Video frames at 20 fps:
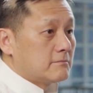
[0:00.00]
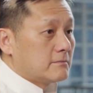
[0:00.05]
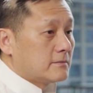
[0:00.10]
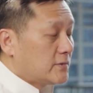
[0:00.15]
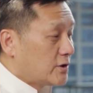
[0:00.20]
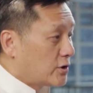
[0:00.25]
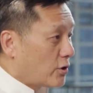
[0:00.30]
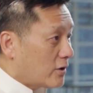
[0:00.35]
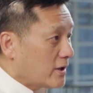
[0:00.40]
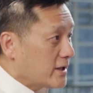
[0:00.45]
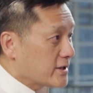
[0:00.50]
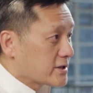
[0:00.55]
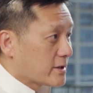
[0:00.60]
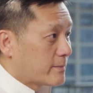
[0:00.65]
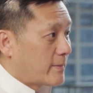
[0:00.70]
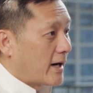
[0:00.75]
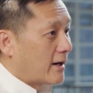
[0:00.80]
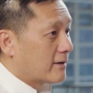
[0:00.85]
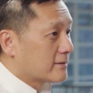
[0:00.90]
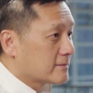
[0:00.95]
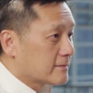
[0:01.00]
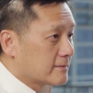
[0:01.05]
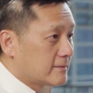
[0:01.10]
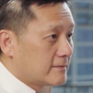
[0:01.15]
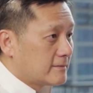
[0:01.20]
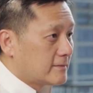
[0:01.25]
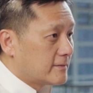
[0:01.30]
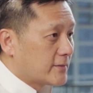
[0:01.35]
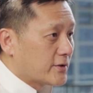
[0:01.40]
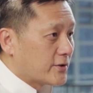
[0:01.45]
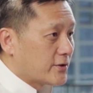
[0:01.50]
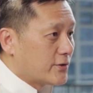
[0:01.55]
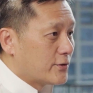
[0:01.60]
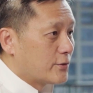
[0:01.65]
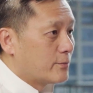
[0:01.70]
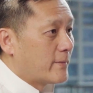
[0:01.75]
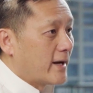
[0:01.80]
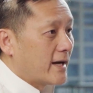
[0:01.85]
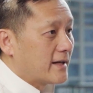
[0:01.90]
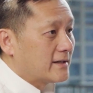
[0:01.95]
knowledge about
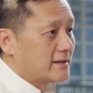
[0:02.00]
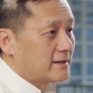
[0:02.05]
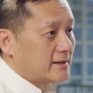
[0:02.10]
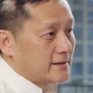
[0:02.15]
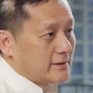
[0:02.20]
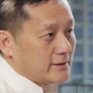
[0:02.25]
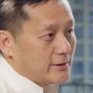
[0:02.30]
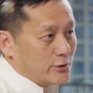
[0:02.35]
humanity,